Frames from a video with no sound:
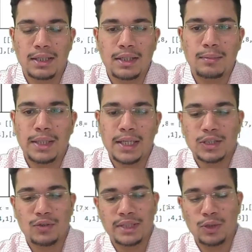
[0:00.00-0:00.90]

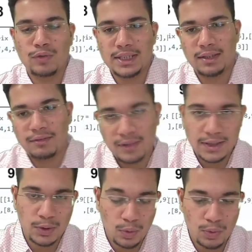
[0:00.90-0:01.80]
matrix of 0, which is the
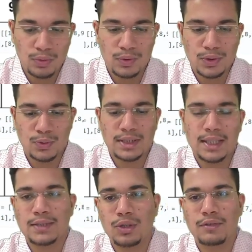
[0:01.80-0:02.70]
first row, so the
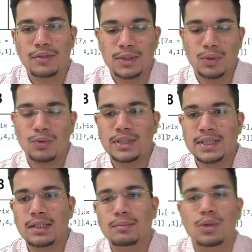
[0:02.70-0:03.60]
size for the first row, which
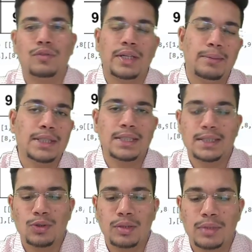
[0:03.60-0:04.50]
is the number of elements in
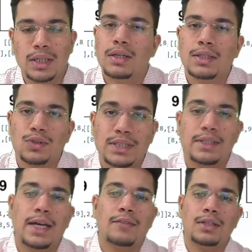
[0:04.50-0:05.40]
this column. So once
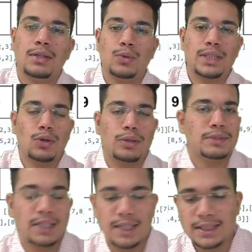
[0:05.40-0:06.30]
we have the rows and columns
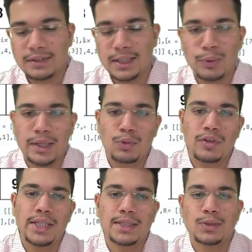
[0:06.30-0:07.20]
finalized, we can quickly move
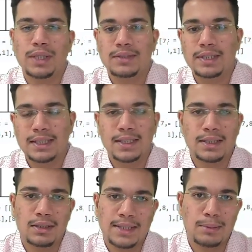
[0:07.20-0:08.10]
ahead. So as we discussed in
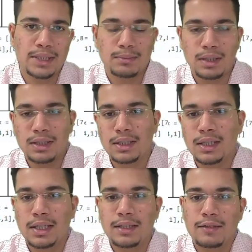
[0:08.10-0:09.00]
the explanation part,
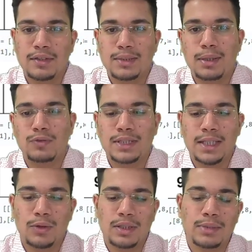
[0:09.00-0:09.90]
the first part of this
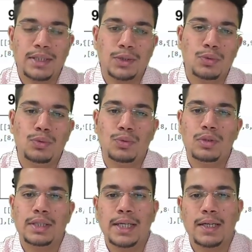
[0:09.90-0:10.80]
algorithm is to
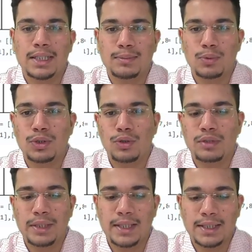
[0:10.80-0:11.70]
take transpose of
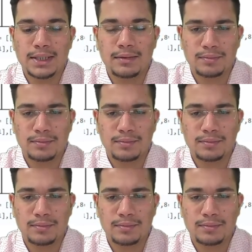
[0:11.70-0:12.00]
the matrix.